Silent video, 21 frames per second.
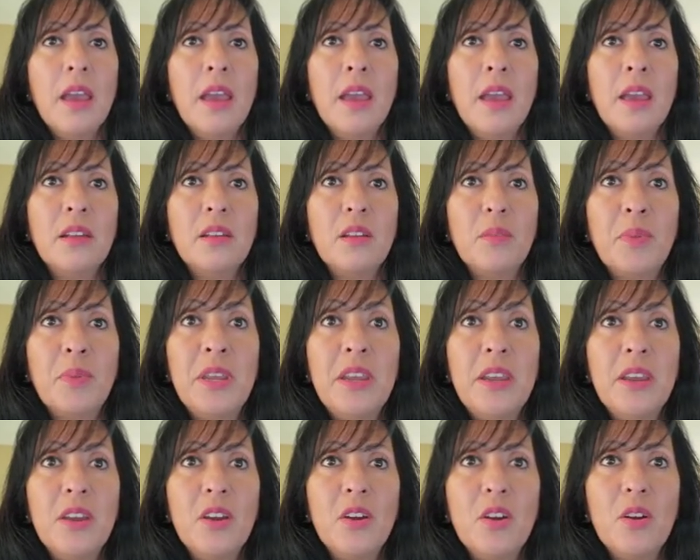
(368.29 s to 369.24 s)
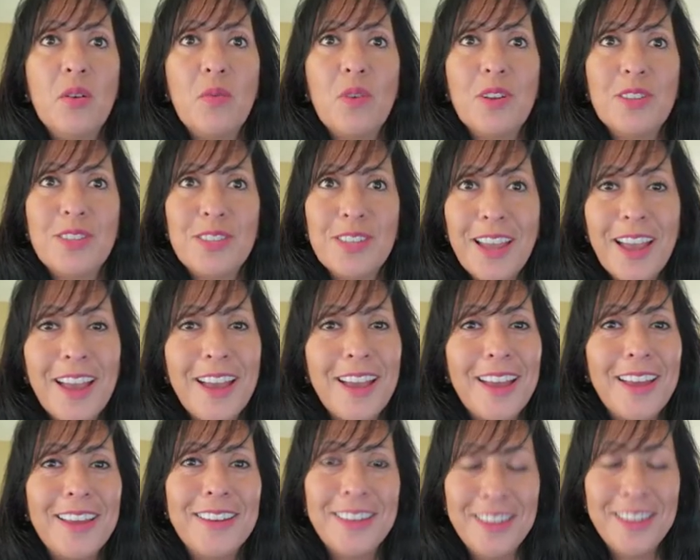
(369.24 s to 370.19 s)
And up here, once
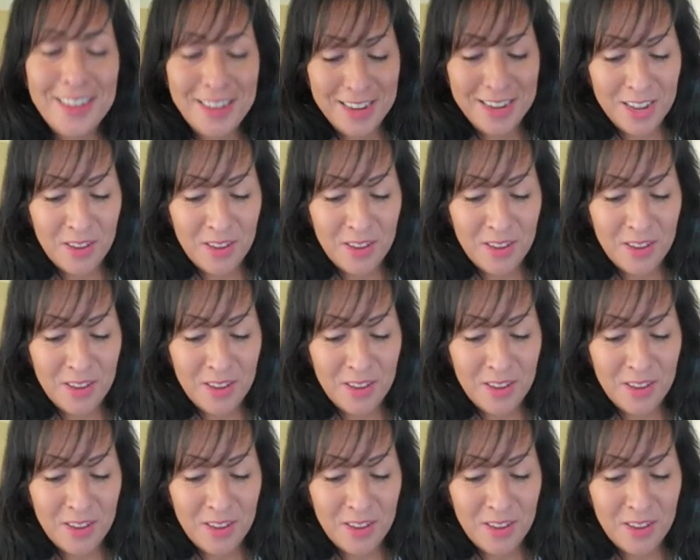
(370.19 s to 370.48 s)
again,